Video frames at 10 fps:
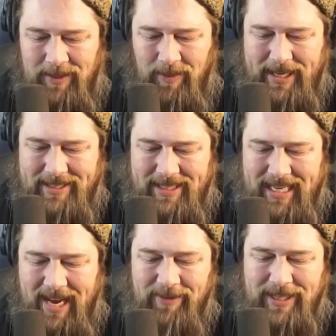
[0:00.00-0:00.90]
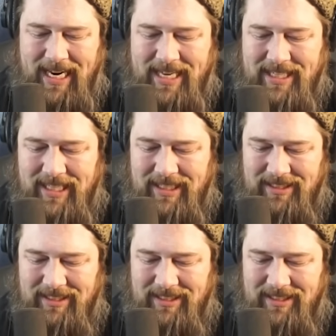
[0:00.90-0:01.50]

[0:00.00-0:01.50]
What is this advertising?